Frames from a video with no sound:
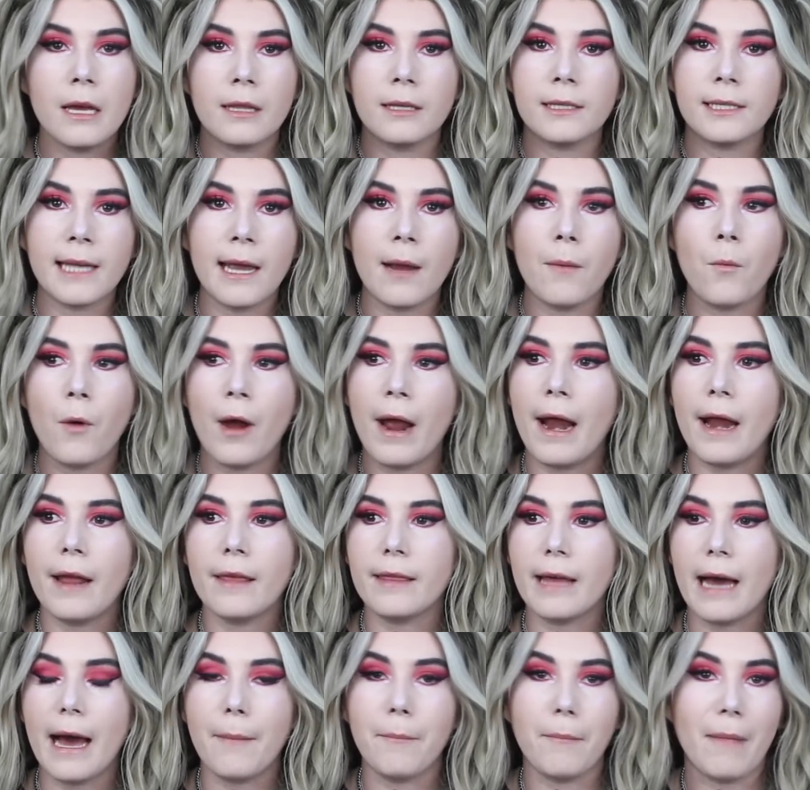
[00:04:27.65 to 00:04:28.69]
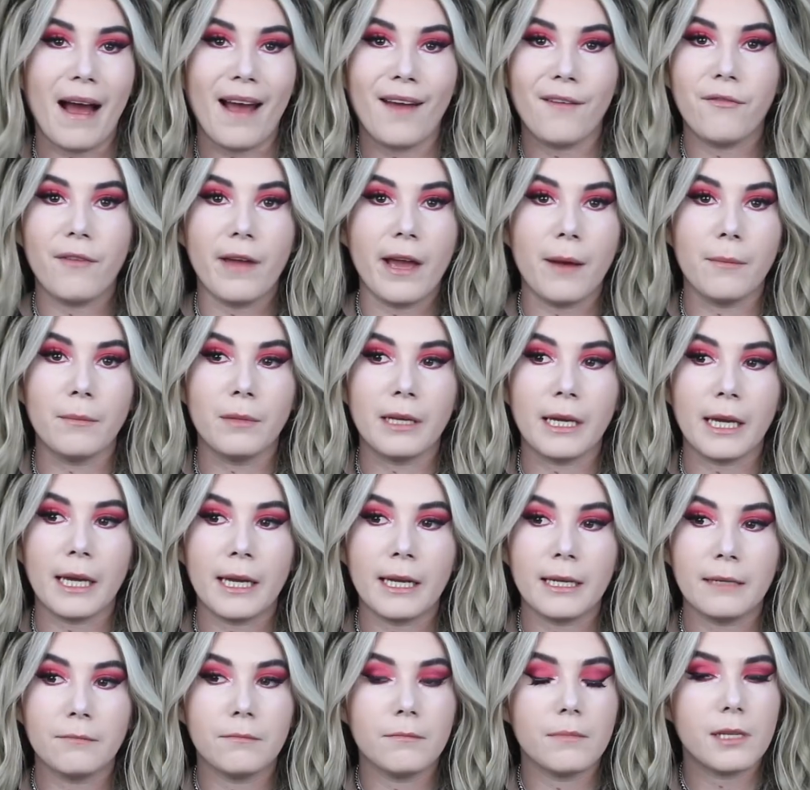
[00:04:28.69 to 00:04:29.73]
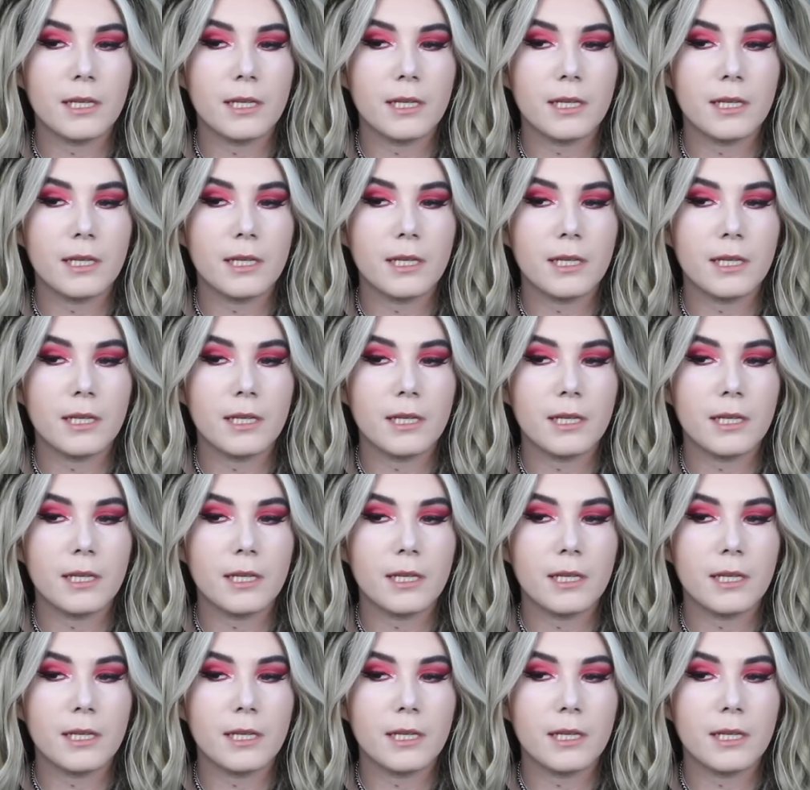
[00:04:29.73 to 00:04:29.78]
The same way that my family,